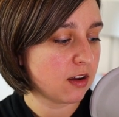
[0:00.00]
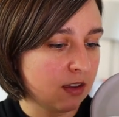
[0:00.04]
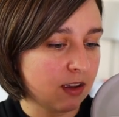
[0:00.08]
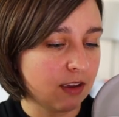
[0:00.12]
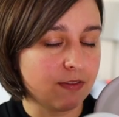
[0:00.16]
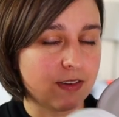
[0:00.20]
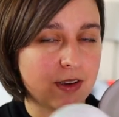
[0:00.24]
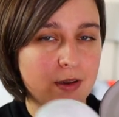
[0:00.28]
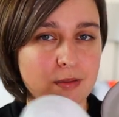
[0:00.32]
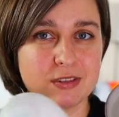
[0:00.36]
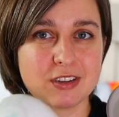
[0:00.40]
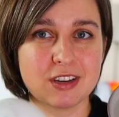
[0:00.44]

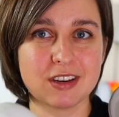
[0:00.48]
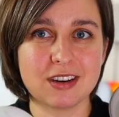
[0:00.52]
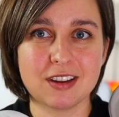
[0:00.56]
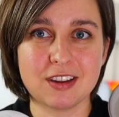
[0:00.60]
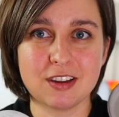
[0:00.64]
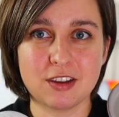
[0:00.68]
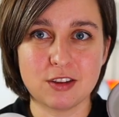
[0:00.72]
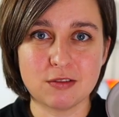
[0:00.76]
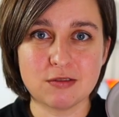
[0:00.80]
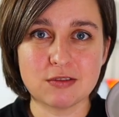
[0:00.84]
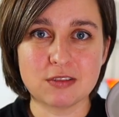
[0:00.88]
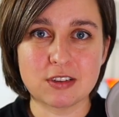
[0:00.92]
If I was gonna
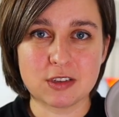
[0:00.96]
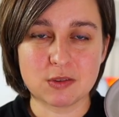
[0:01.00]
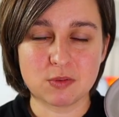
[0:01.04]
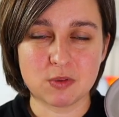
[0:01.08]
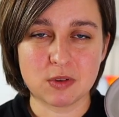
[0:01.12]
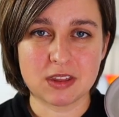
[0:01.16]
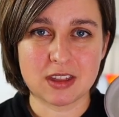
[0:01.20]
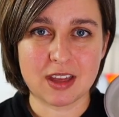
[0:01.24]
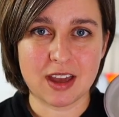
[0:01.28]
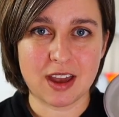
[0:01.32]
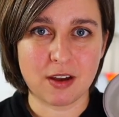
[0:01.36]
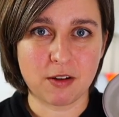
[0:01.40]
use this
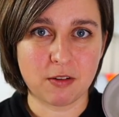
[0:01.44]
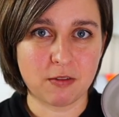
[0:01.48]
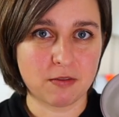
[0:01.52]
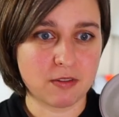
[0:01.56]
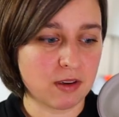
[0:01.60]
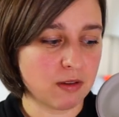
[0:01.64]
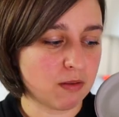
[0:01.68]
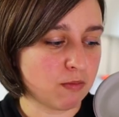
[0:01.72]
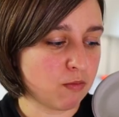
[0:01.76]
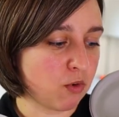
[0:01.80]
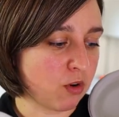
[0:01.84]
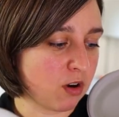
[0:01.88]
with the
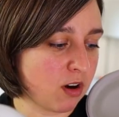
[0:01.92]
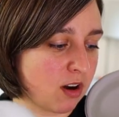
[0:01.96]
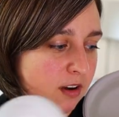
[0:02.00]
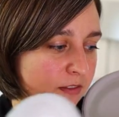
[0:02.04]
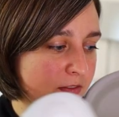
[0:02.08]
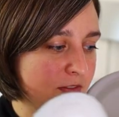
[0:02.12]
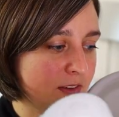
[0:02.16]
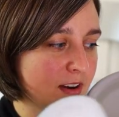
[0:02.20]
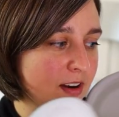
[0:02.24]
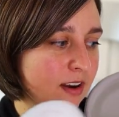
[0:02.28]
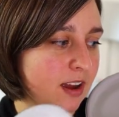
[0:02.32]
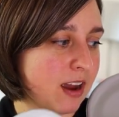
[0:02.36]
Elvie more often,